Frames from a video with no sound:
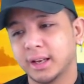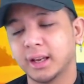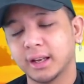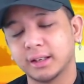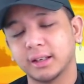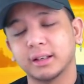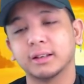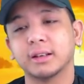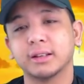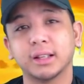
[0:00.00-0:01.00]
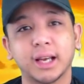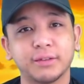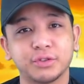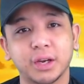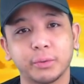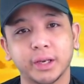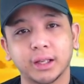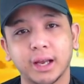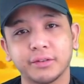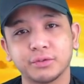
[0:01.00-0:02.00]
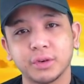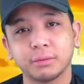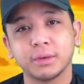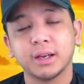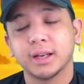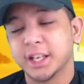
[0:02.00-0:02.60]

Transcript: and in the live chat when I live stream.